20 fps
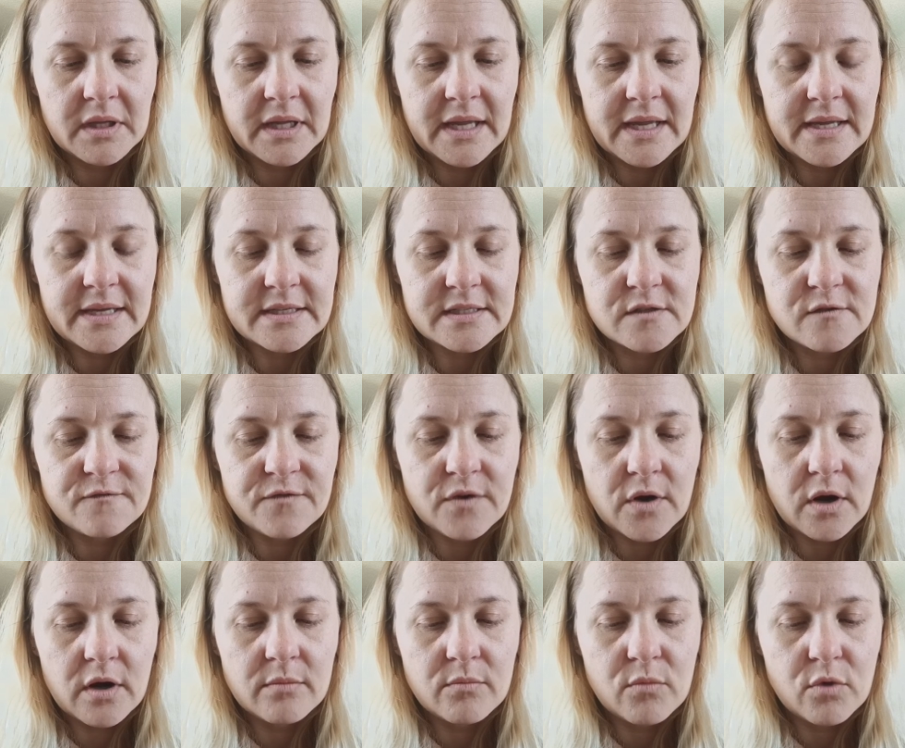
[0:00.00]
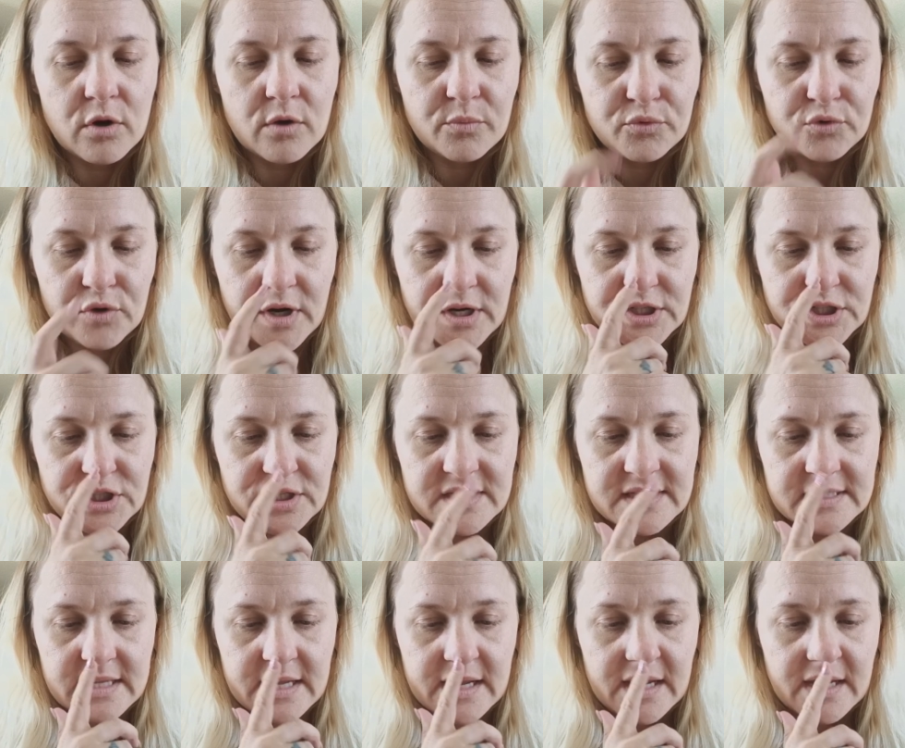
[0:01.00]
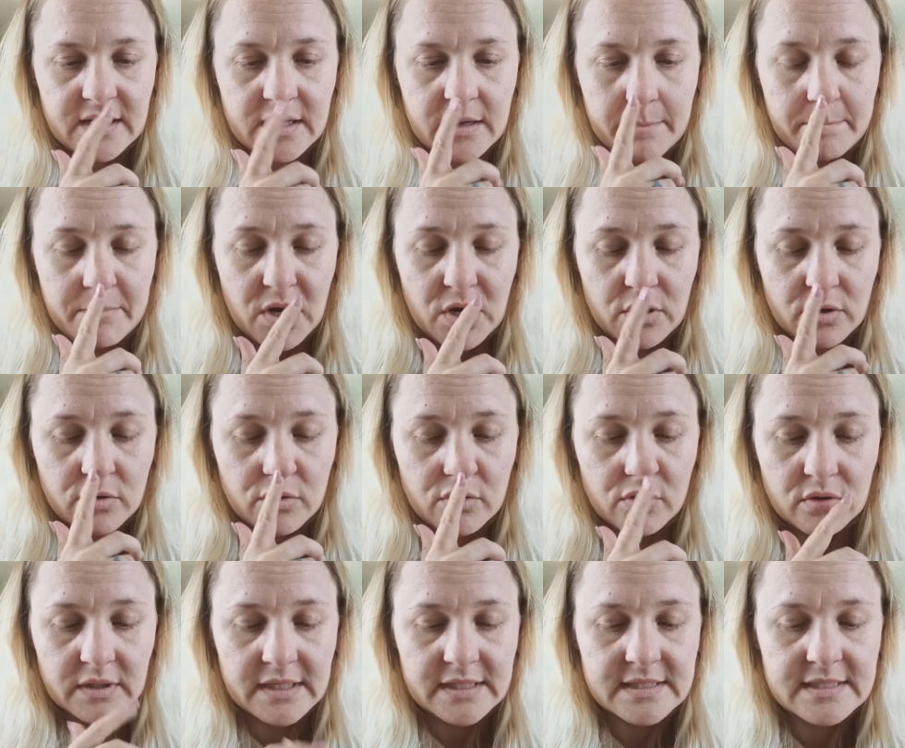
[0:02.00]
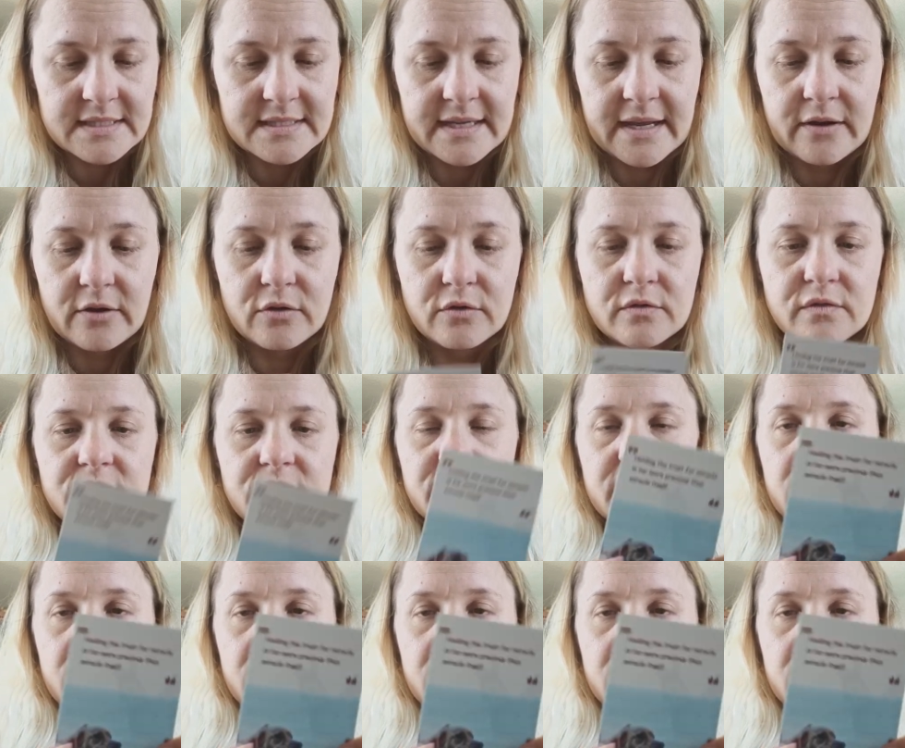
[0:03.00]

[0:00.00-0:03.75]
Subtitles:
is far more precious than miracle itself."